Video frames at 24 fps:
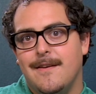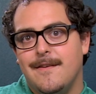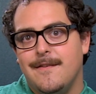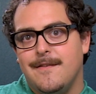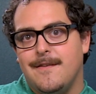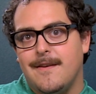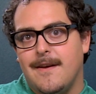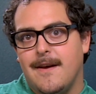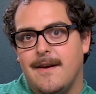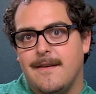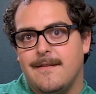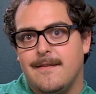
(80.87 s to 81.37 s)
In
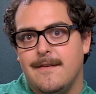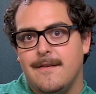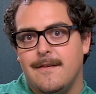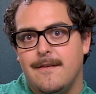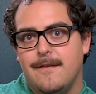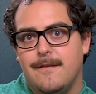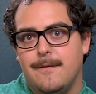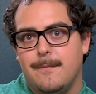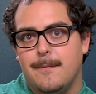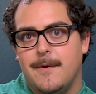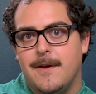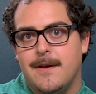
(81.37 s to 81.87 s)

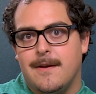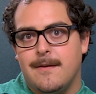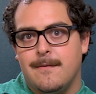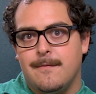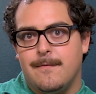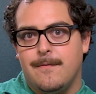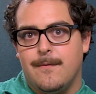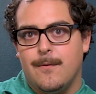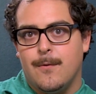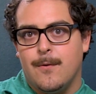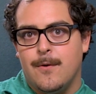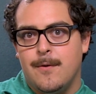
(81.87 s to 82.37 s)
Texas,
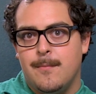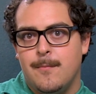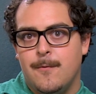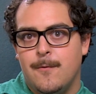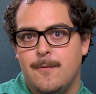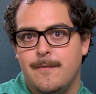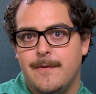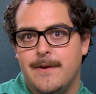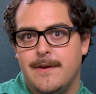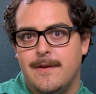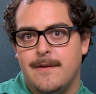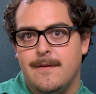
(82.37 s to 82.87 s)
making foreign
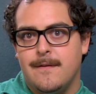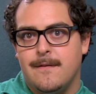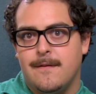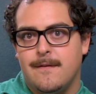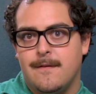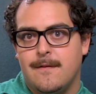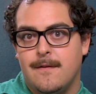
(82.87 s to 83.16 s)
movies.